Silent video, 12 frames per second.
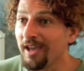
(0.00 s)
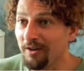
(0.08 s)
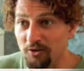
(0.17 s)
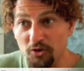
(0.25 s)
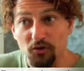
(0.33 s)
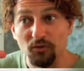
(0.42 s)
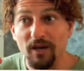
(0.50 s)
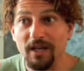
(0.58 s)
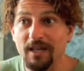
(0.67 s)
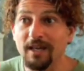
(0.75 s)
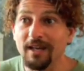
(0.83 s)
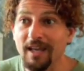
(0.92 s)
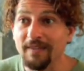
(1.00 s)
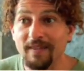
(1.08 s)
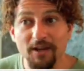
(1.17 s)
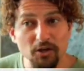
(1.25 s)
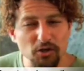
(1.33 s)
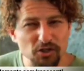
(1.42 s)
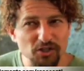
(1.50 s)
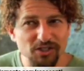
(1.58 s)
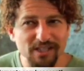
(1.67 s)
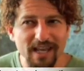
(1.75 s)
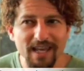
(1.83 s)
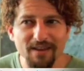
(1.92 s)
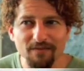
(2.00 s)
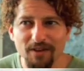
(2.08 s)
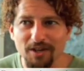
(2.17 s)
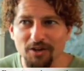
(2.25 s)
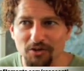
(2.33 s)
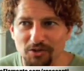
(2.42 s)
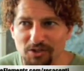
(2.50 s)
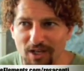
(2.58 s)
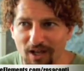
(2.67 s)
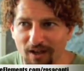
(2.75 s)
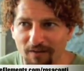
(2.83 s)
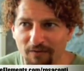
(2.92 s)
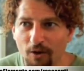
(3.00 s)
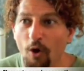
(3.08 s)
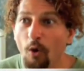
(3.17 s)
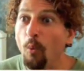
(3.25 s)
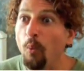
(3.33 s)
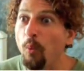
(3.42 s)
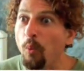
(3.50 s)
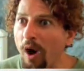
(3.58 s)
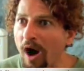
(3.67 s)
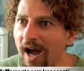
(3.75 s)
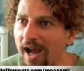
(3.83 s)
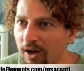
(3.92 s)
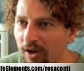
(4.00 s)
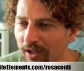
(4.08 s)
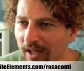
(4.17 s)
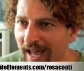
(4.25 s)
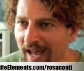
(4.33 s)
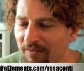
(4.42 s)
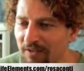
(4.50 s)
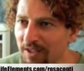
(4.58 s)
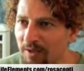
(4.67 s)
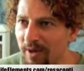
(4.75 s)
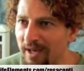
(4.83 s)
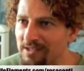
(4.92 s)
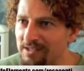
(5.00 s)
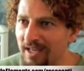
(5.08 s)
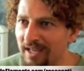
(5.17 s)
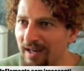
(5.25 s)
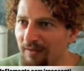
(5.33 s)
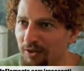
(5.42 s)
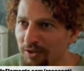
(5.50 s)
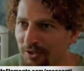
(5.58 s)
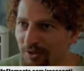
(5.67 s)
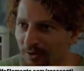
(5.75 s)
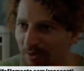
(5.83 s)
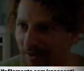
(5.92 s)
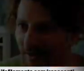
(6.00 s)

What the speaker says: and drink it, and then you're saving yourself while having the best day ever too.